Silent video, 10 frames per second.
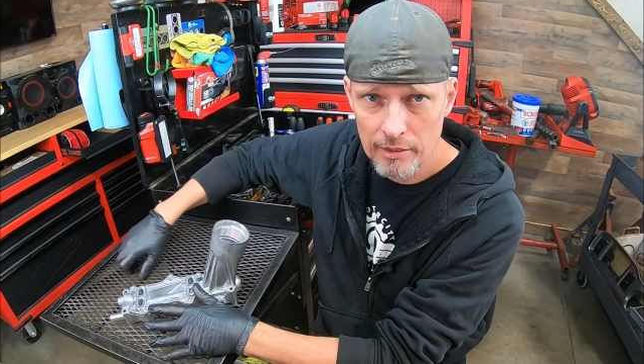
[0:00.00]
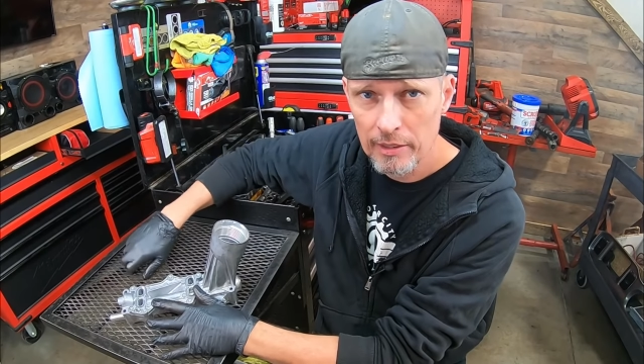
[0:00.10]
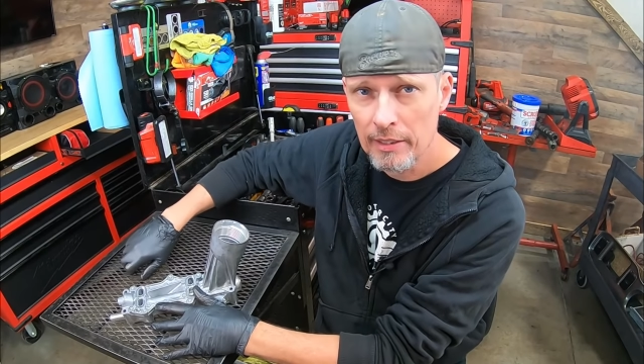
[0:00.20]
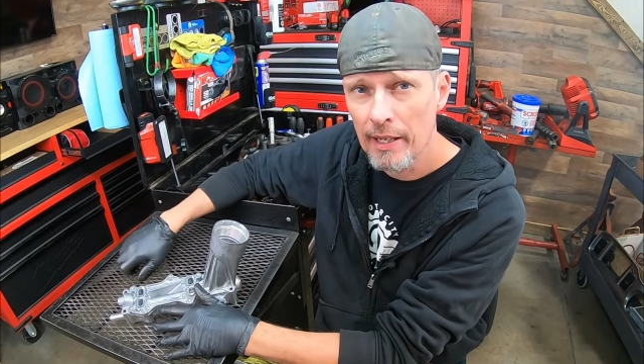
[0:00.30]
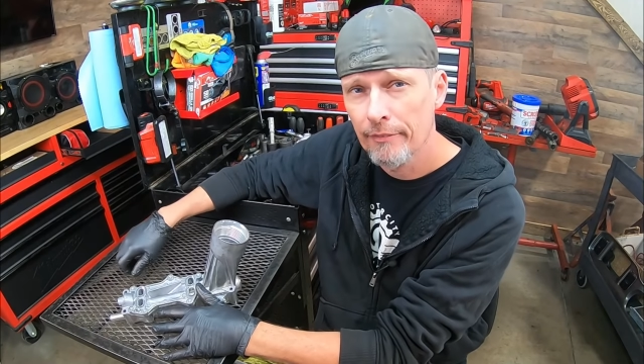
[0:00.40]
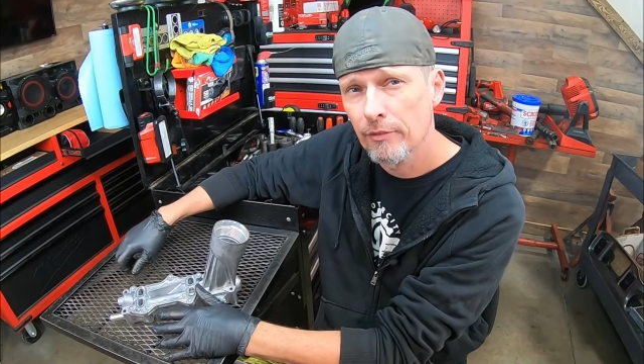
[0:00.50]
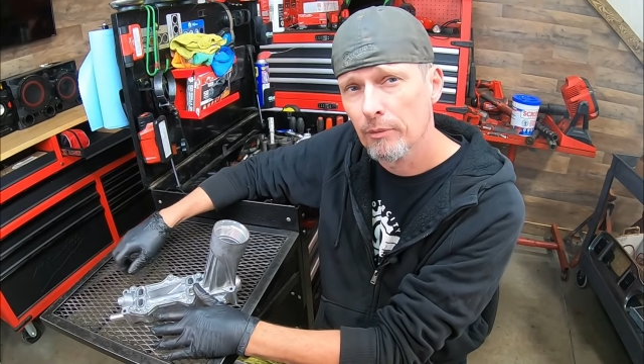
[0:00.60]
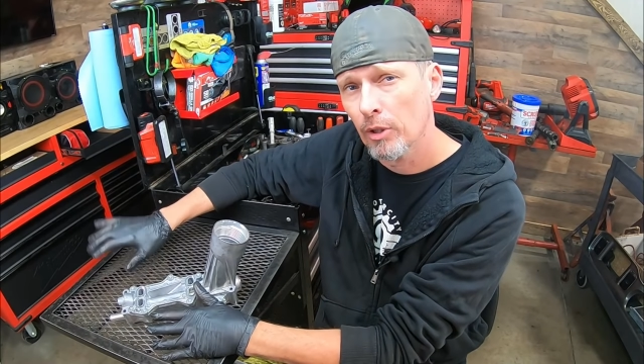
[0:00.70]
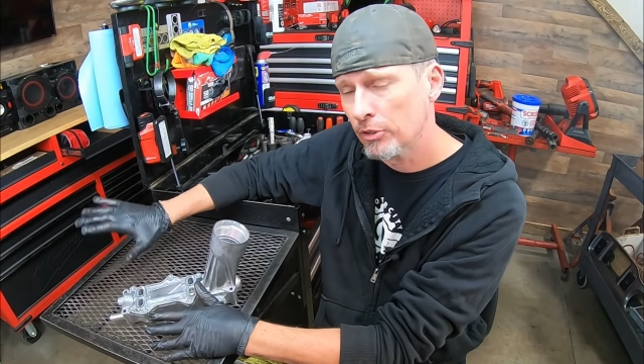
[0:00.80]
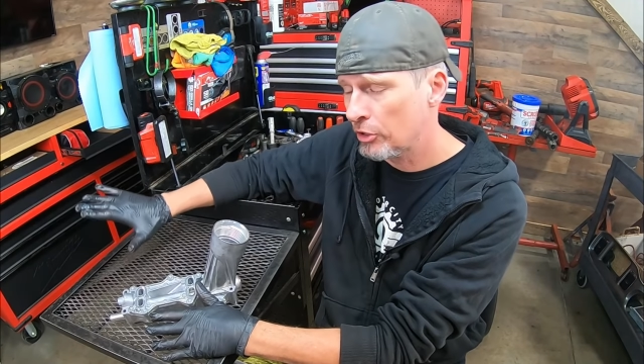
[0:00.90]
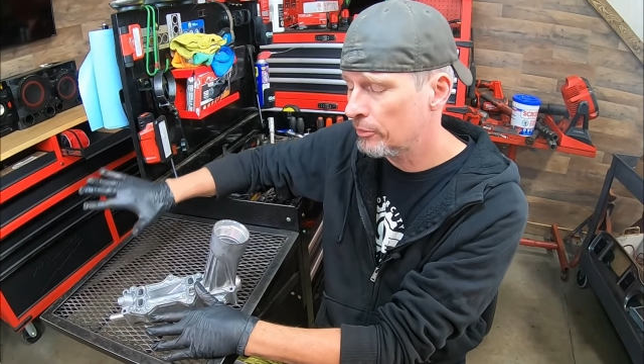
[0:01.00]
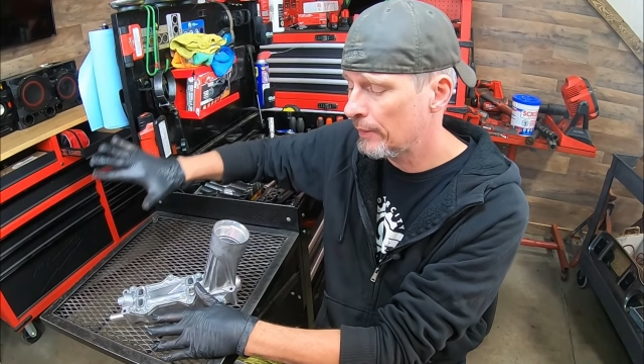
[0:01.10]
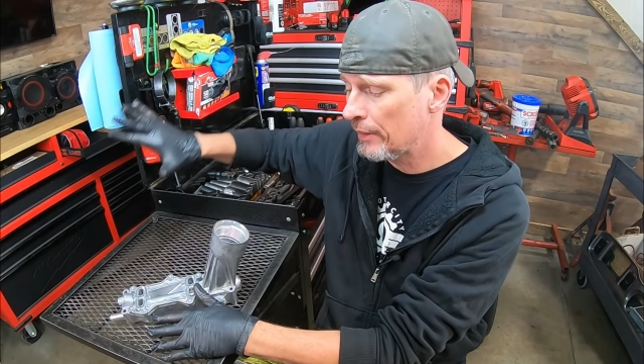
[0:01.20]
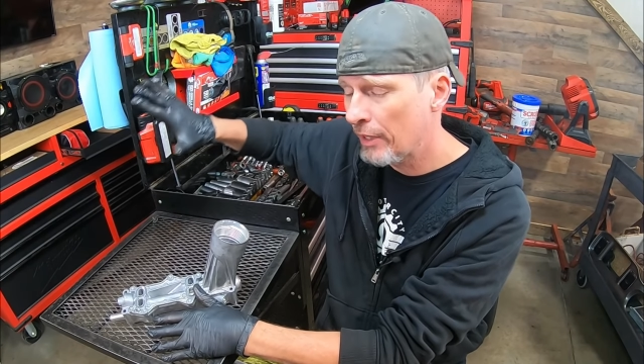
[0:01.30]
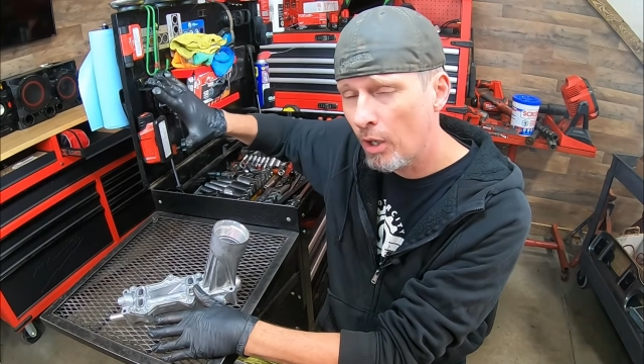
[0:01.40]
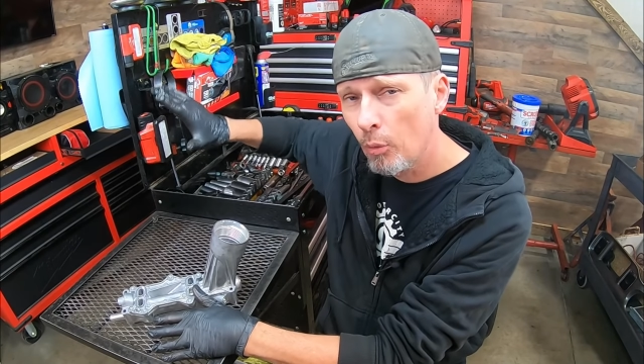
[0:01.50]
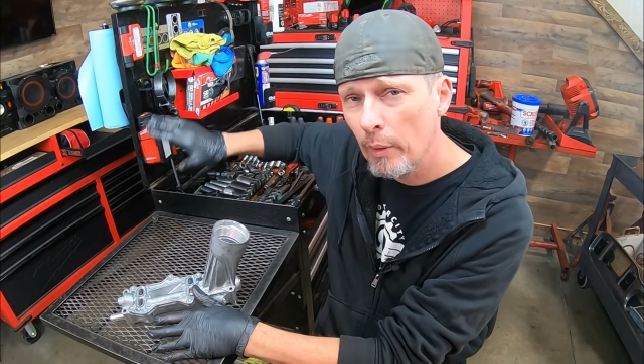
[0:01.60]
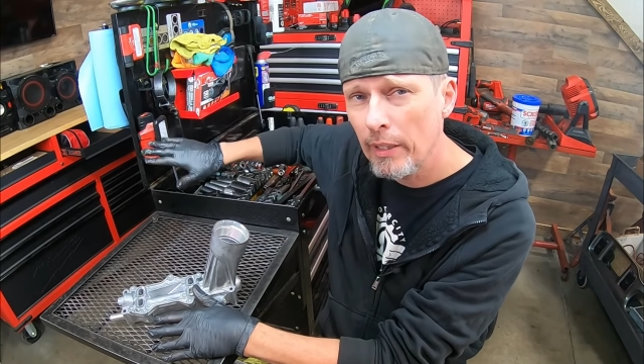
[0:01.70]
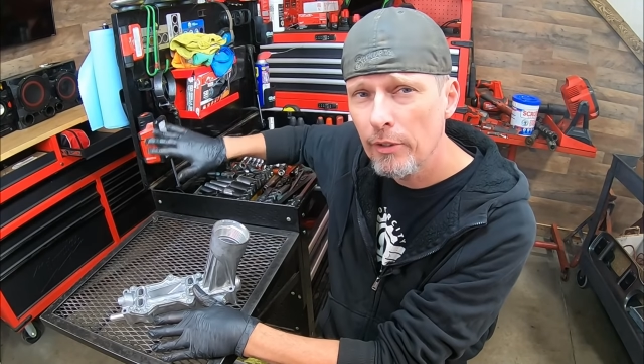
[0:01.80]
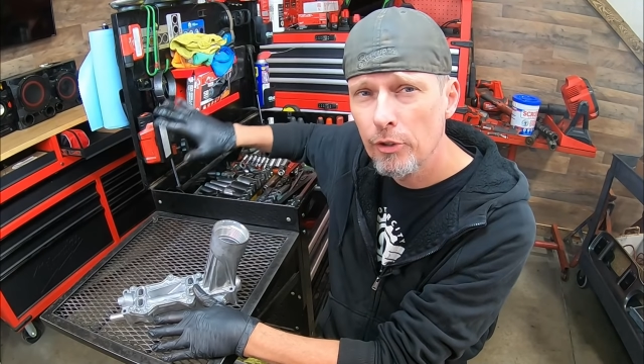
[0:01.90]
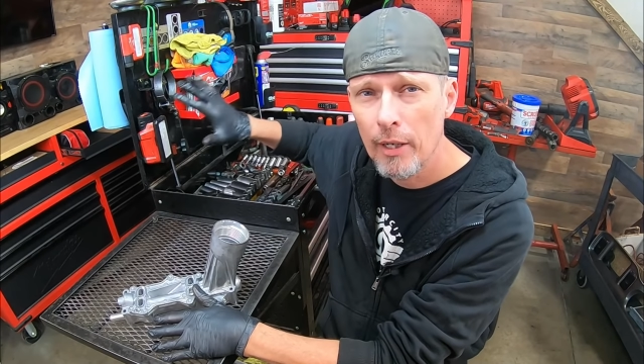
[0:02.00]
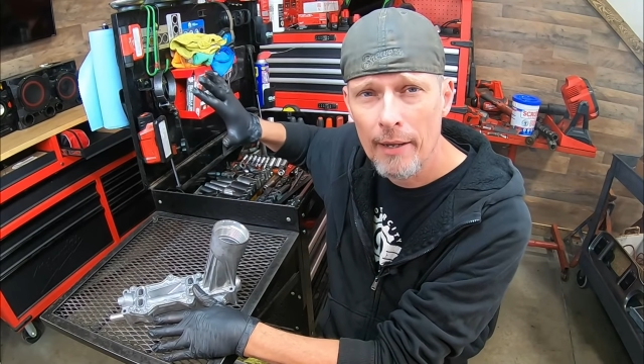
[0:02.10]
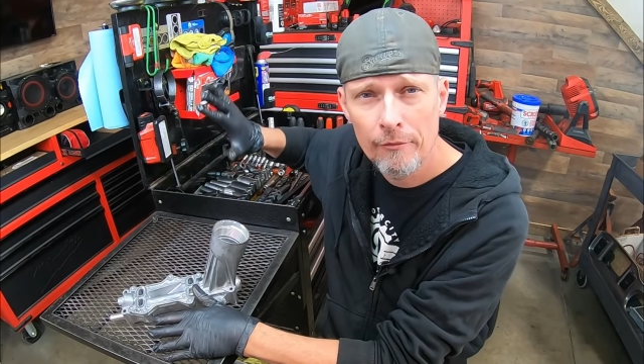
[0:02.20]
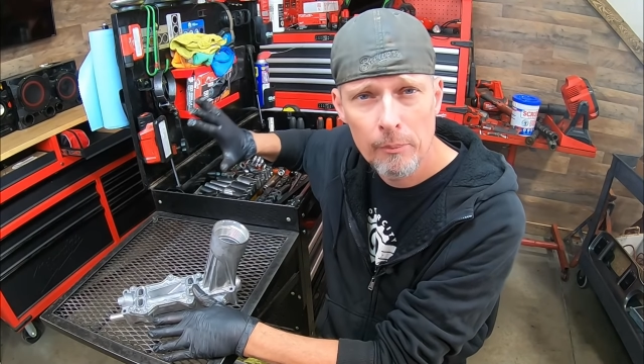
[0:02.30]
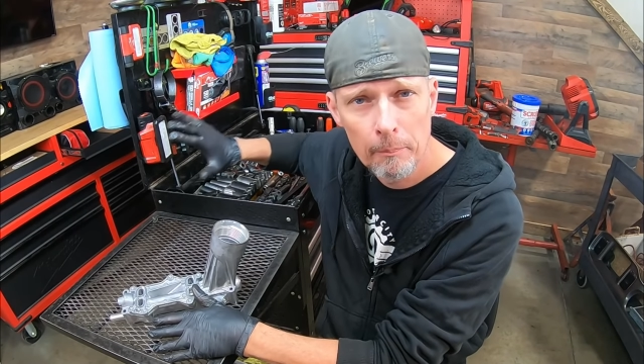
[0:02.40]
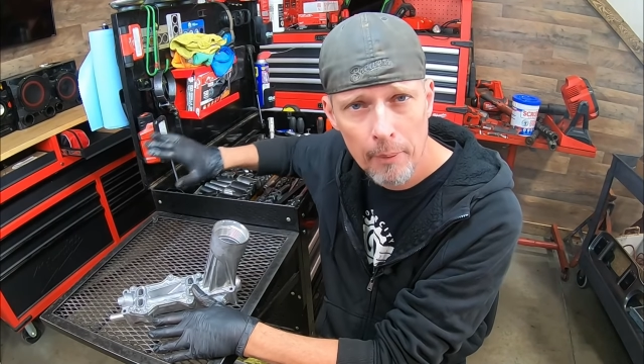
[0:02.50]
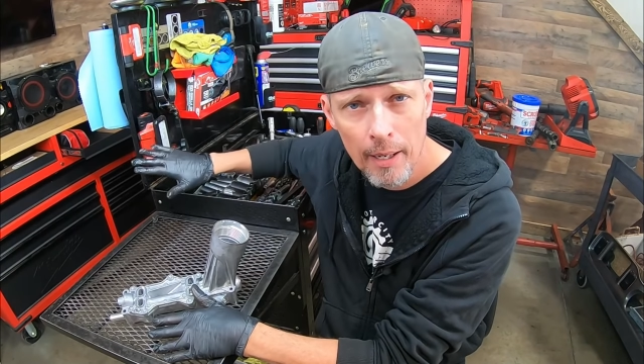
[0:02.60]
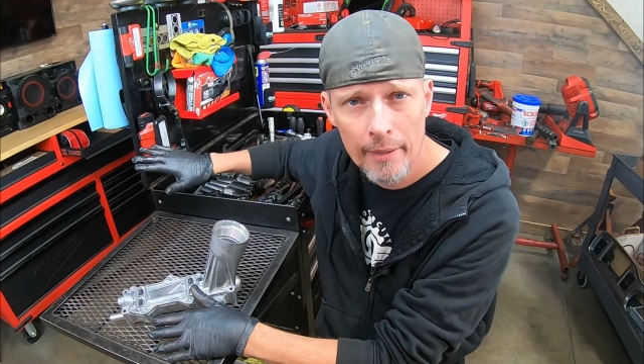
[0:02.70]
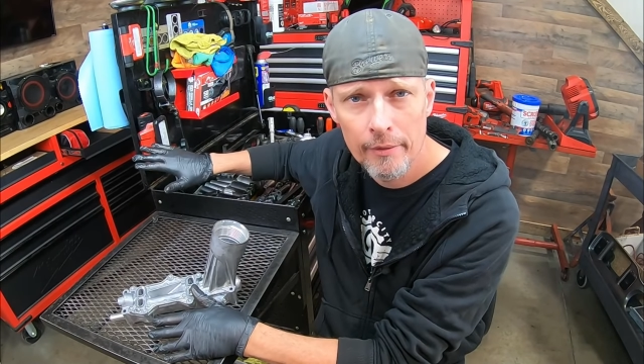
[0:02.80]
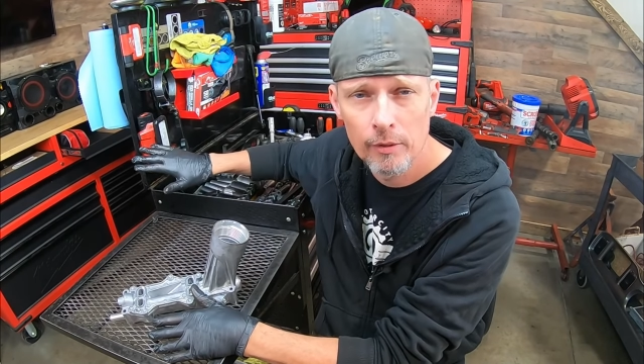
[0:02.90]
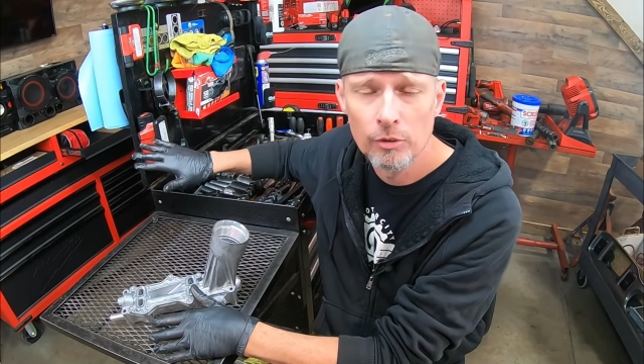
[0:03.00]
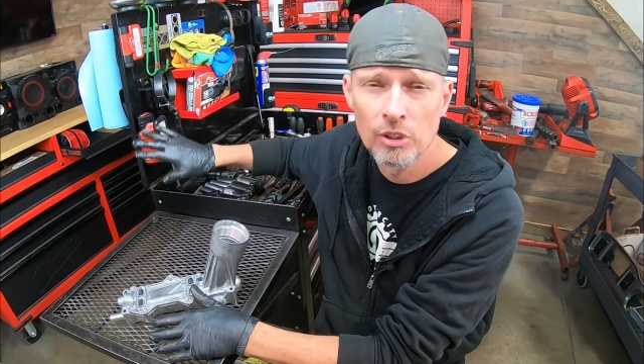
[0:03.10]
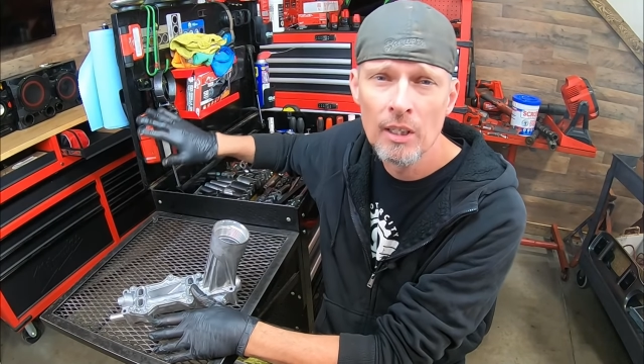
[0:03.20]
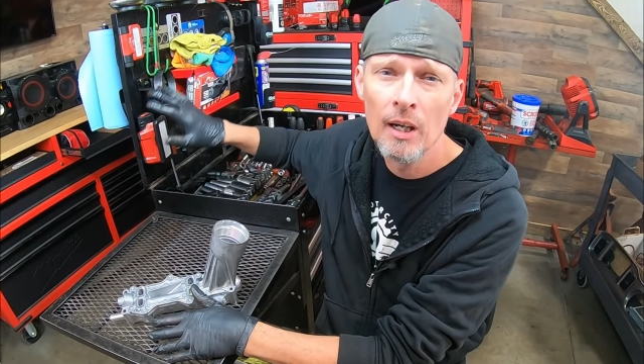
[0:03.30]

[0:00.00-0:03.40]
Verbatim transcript: the after, or excuse me, the OE, you're having to buy those